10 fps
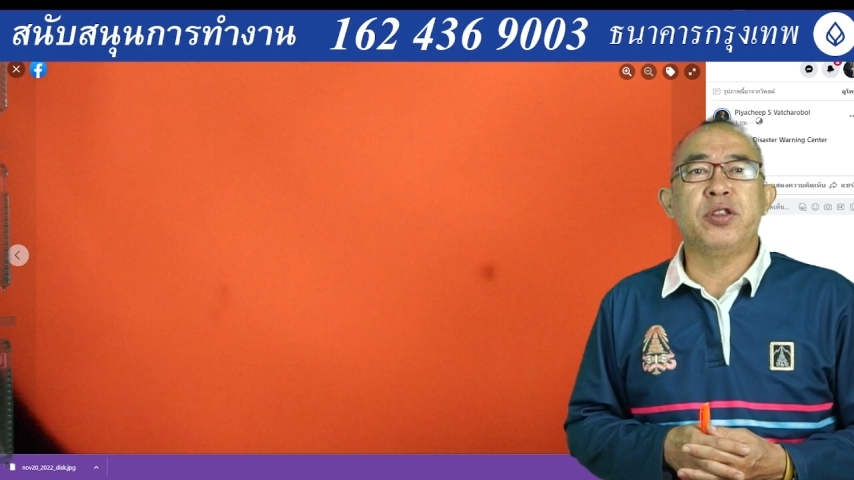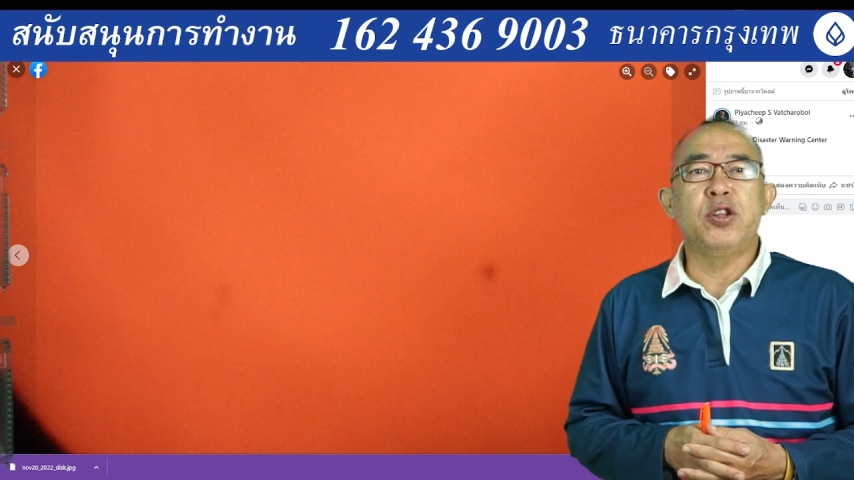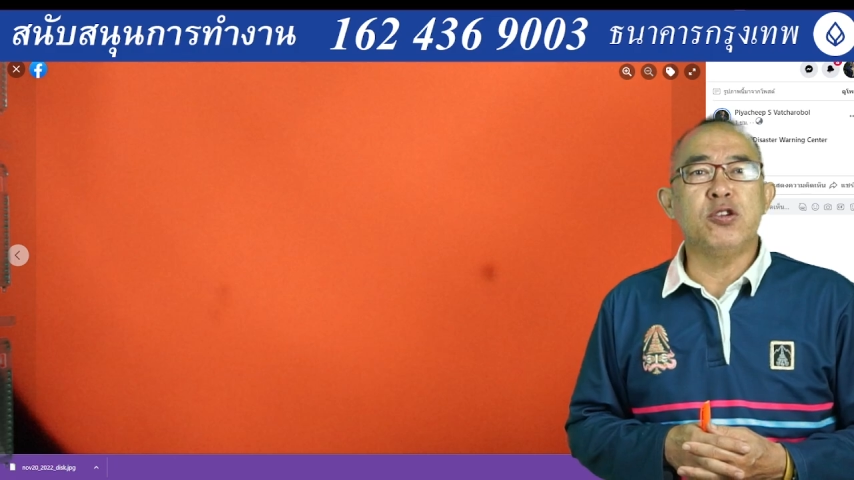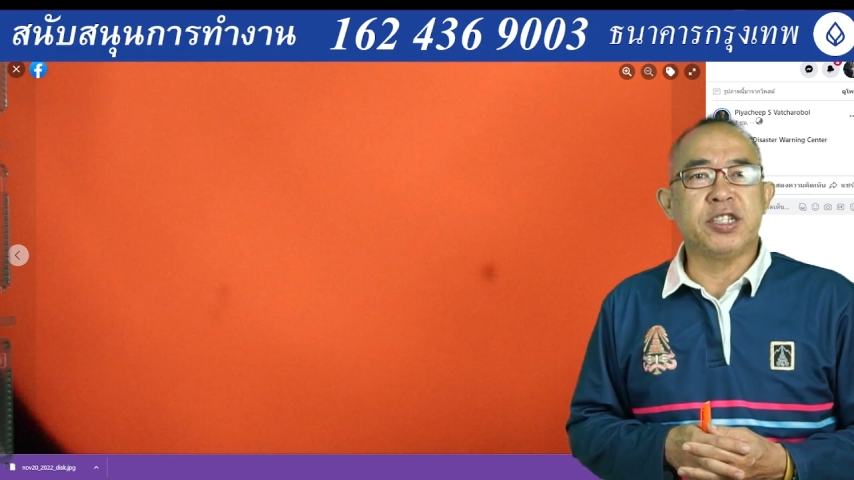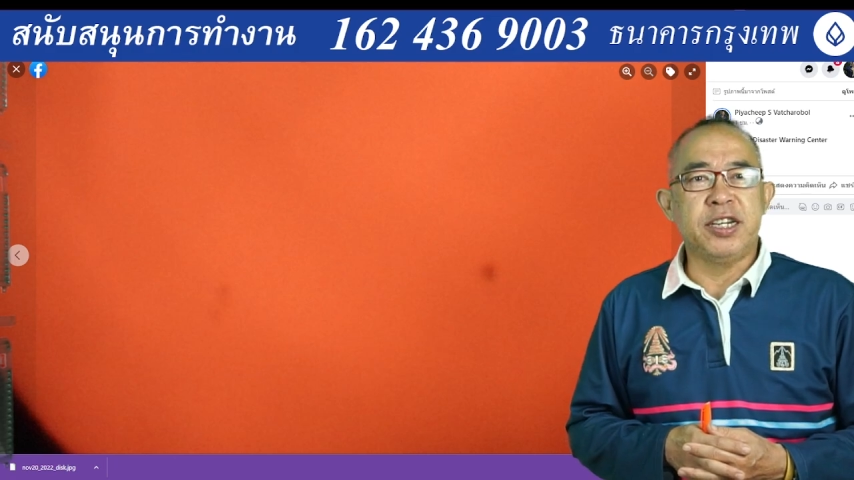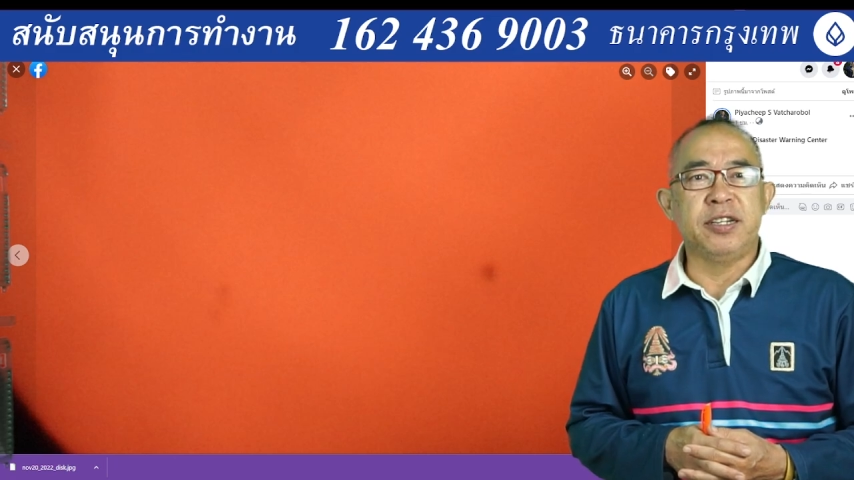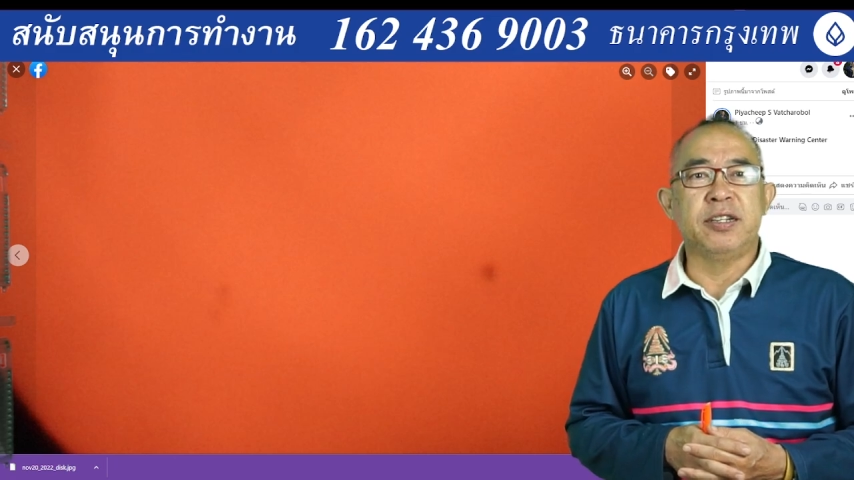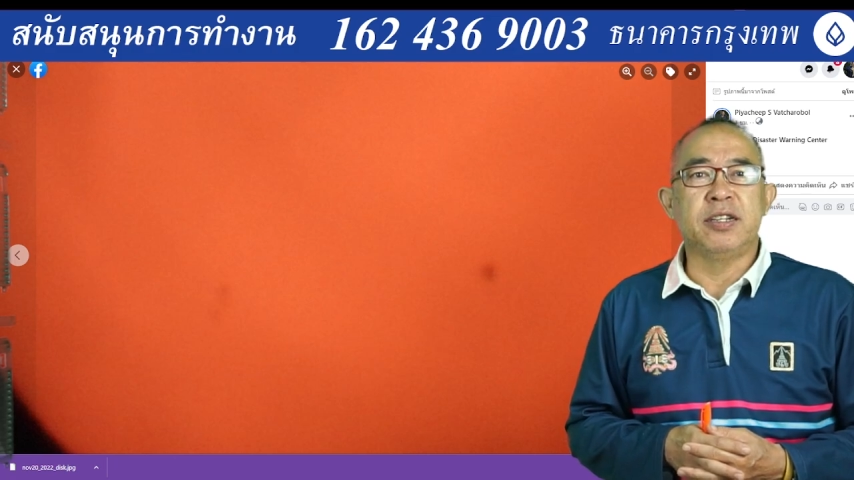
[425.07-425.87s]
those things,